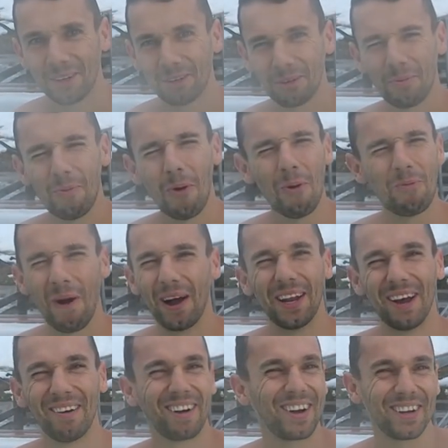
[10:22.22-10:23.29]
Bob, I'm warm right
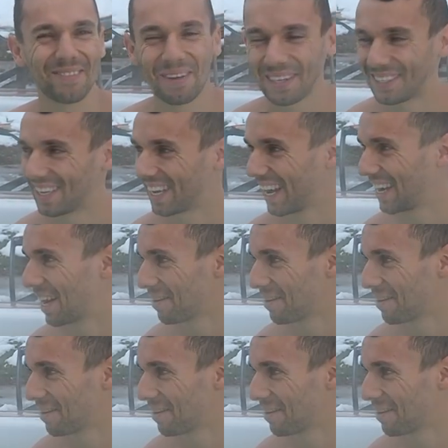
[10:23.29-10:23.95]
now. I can't imagine again.